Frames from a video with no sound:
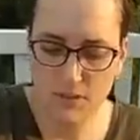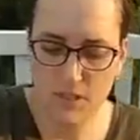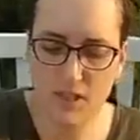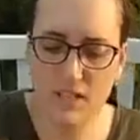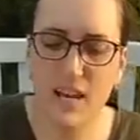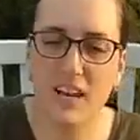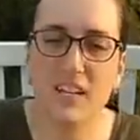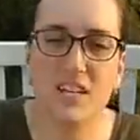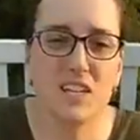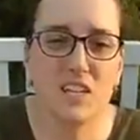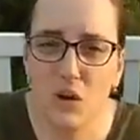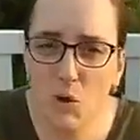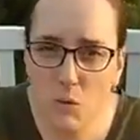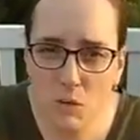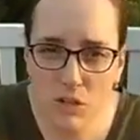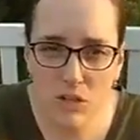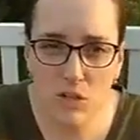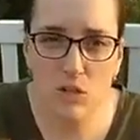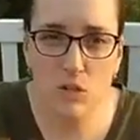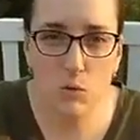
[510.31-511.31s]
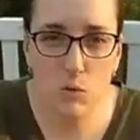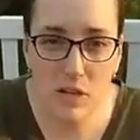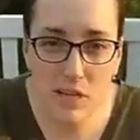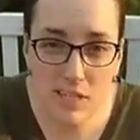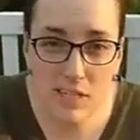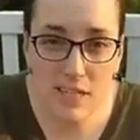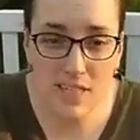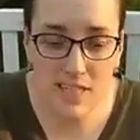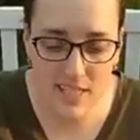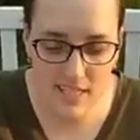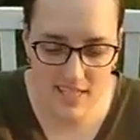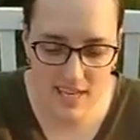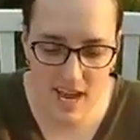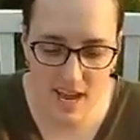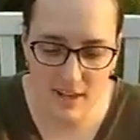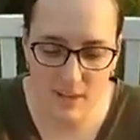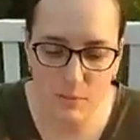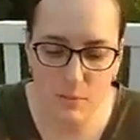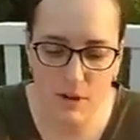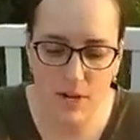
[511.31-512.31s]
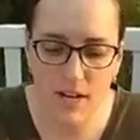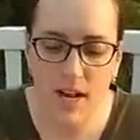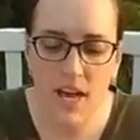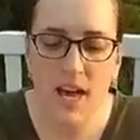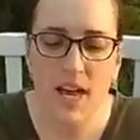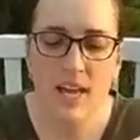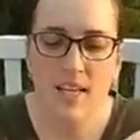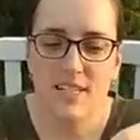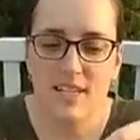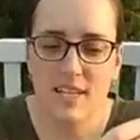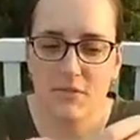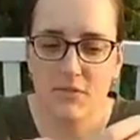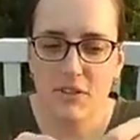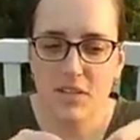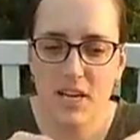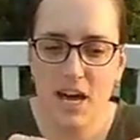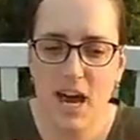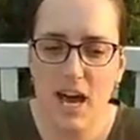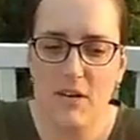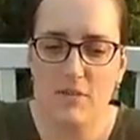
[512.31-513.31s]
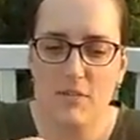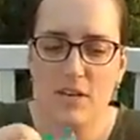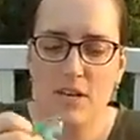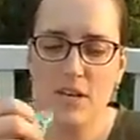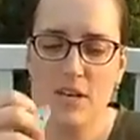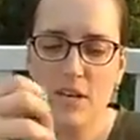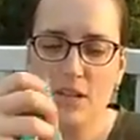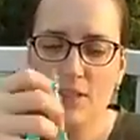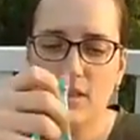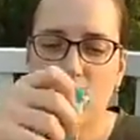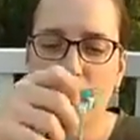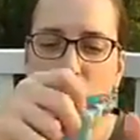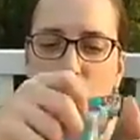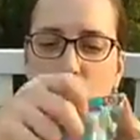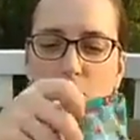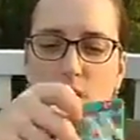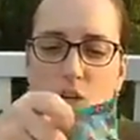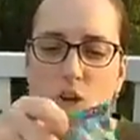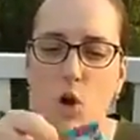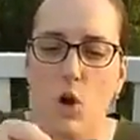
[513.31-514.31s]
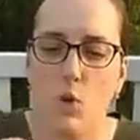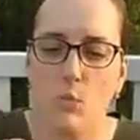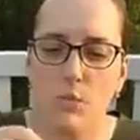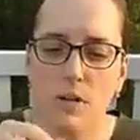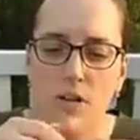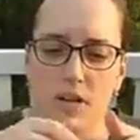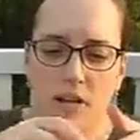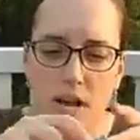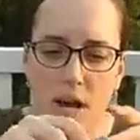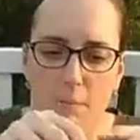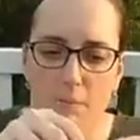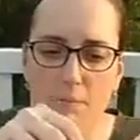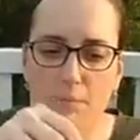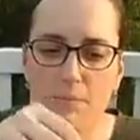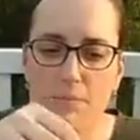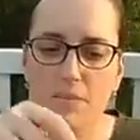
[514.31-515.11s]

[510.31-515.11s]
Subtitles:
Now, you don't want to squeeze it to death, but definitely have it that you can open it up